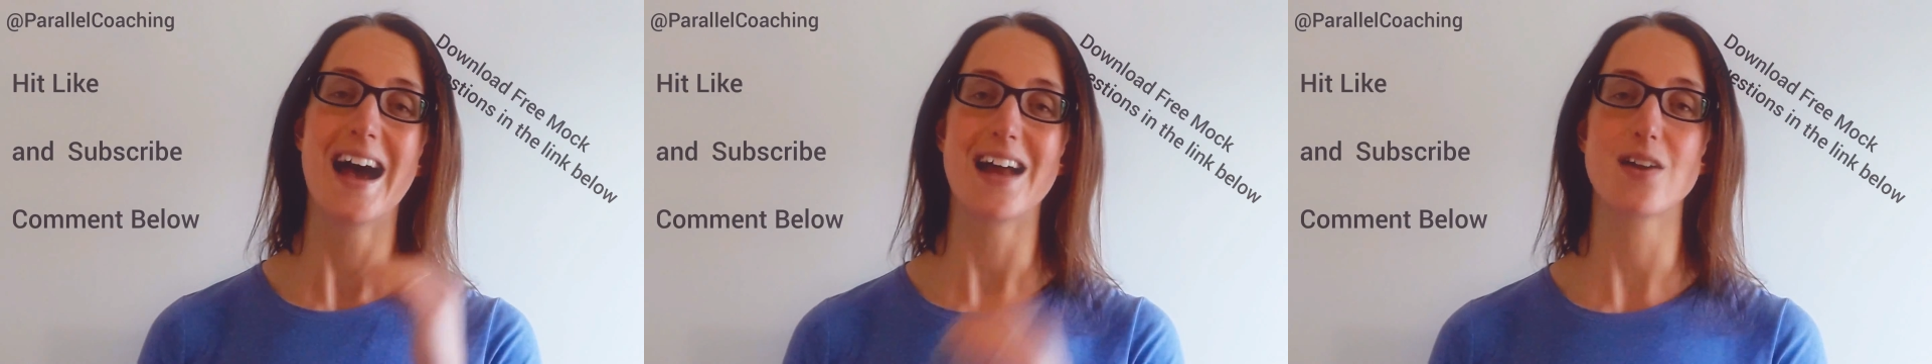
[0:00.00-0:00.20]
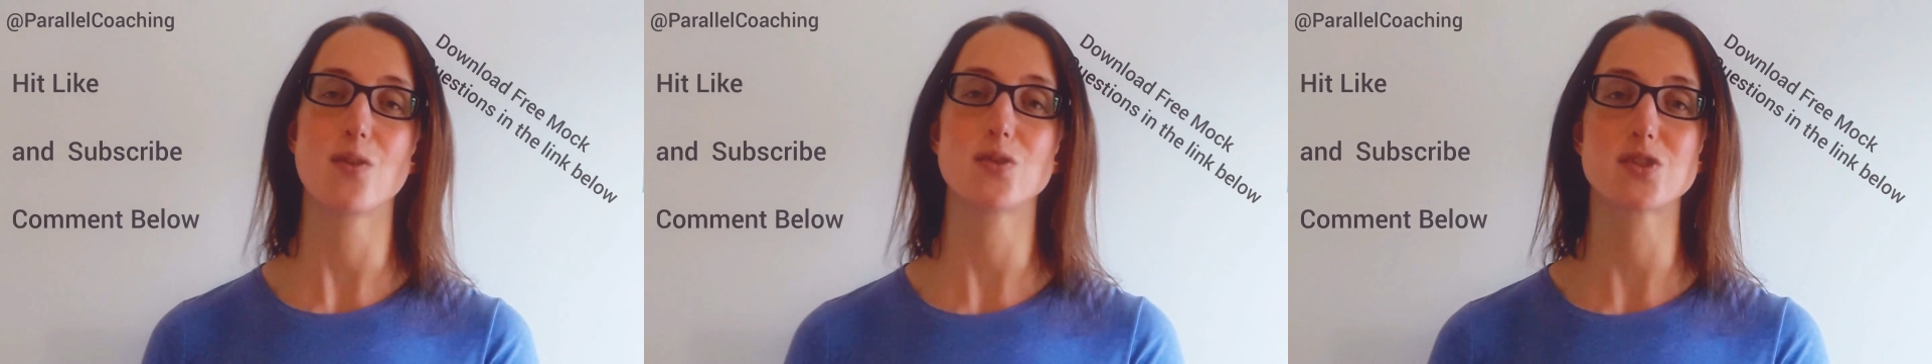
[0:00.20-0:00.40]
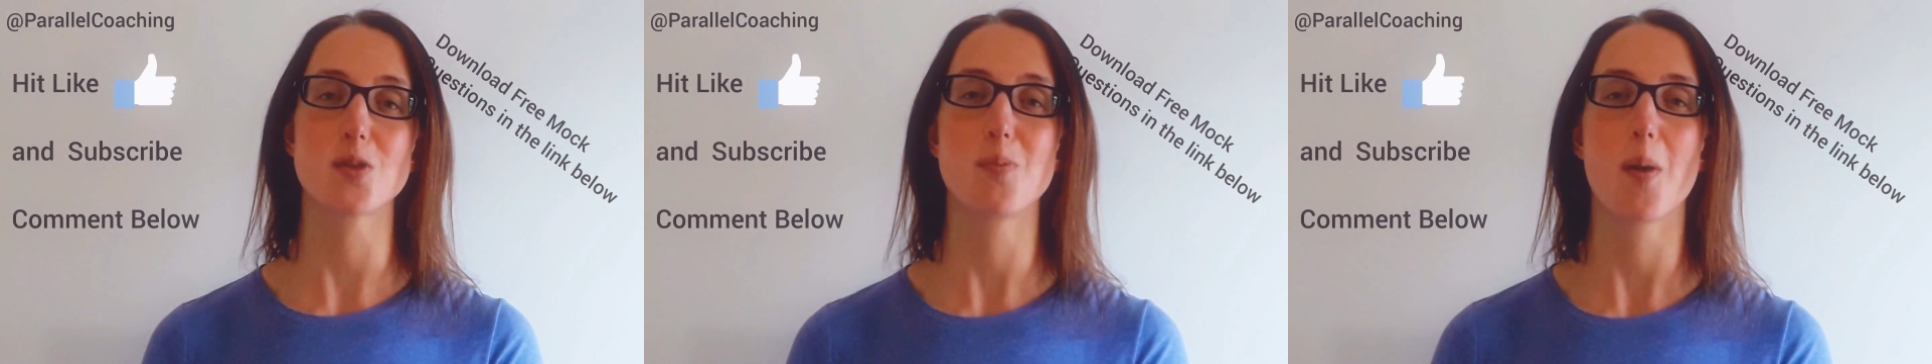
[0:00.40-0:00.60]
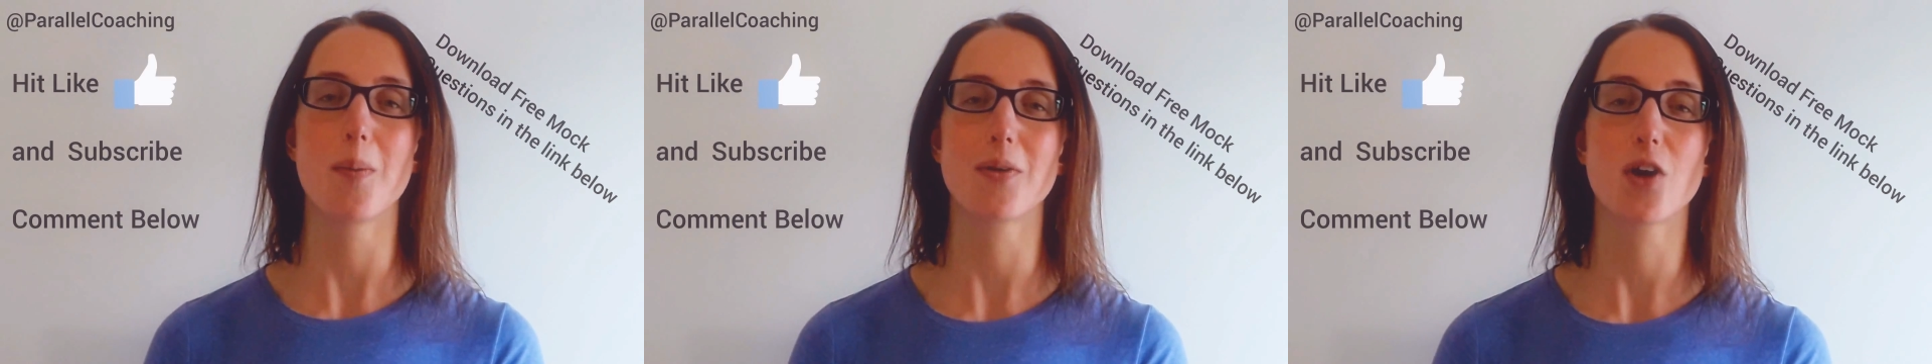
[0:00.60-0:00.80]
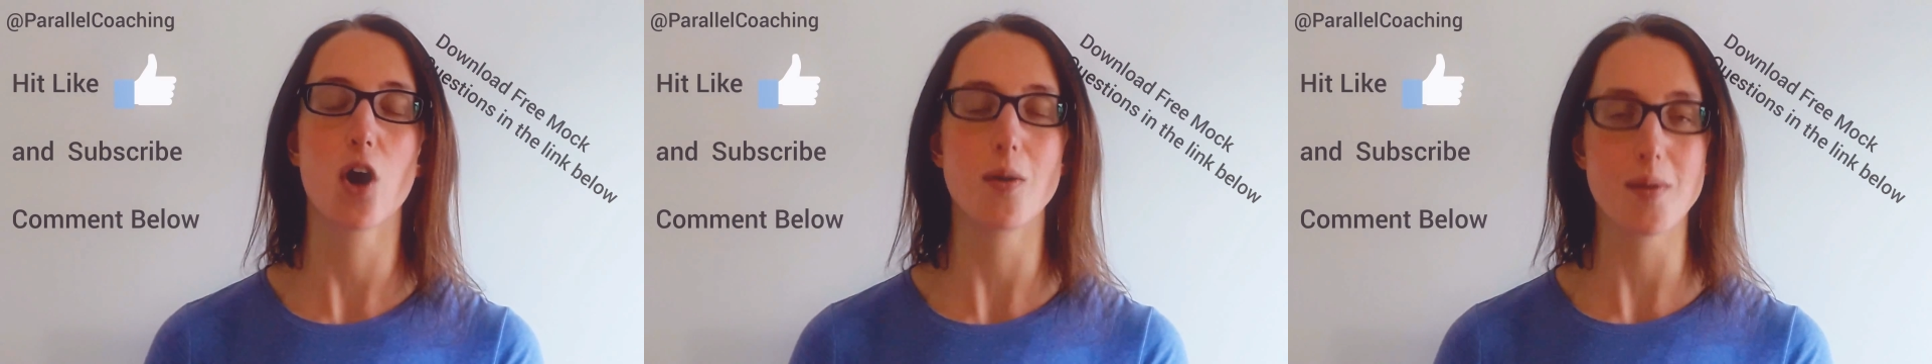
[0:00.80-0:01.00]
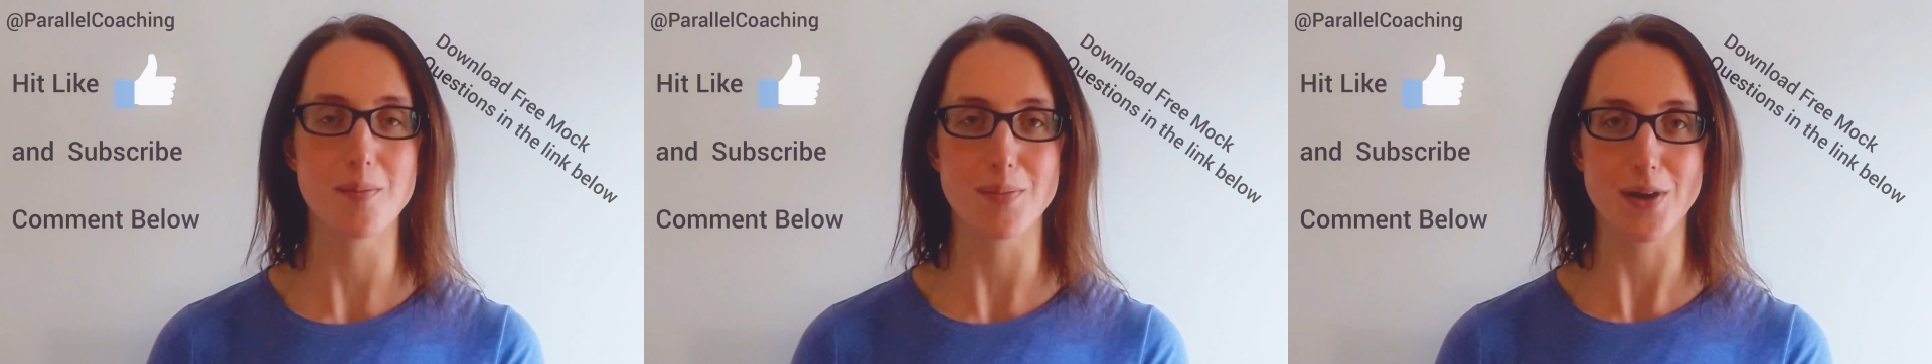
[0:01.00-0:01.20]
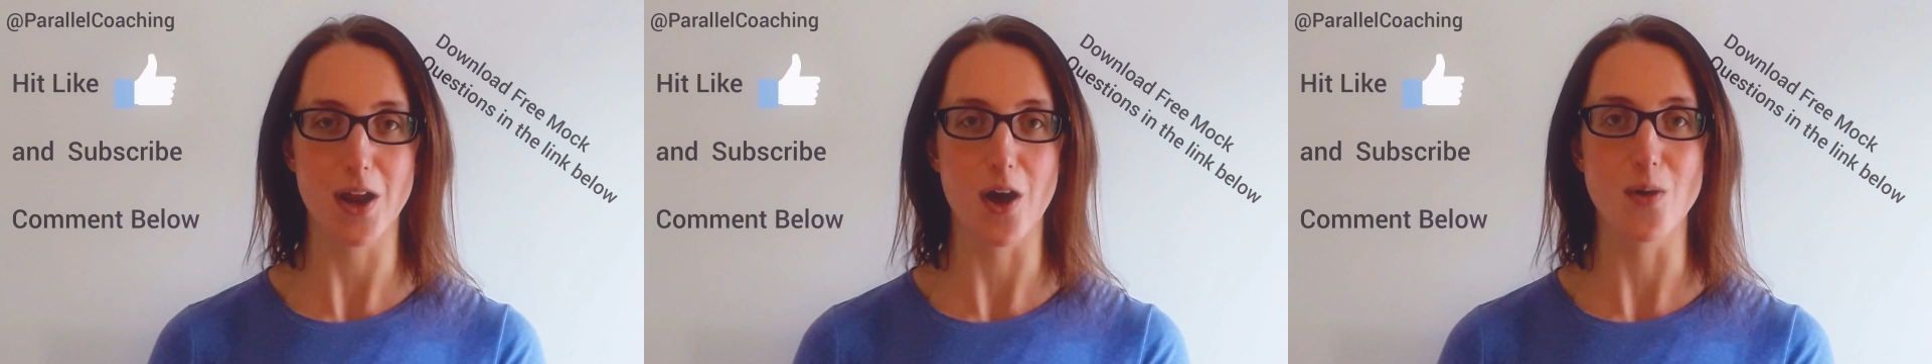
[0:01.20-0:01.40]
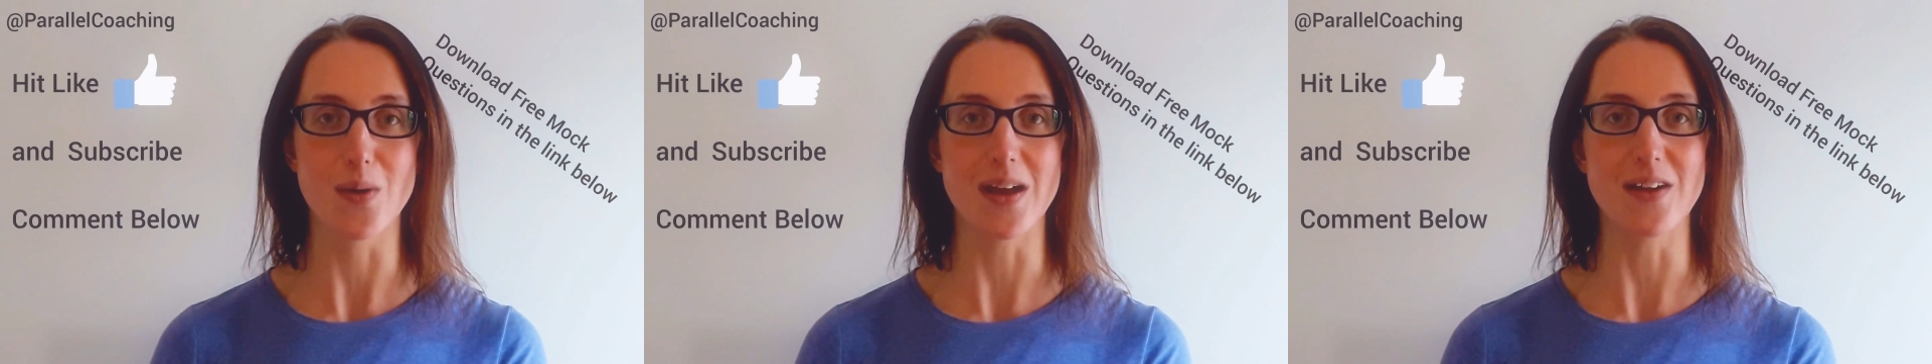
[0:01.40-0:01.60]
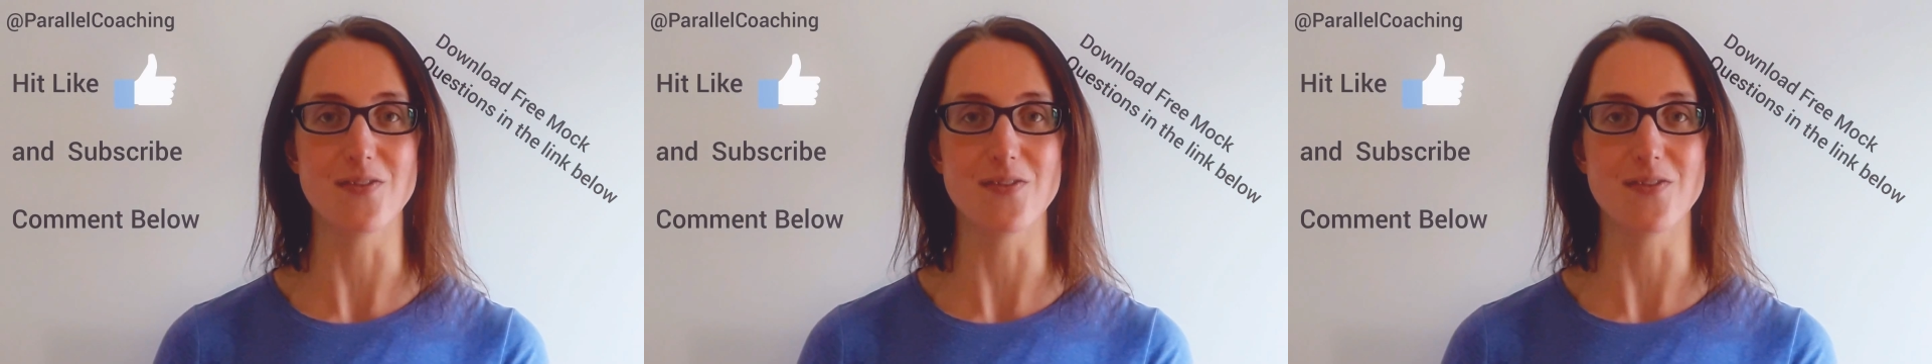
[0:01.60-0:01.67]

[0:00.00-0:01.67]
and also pop a comment below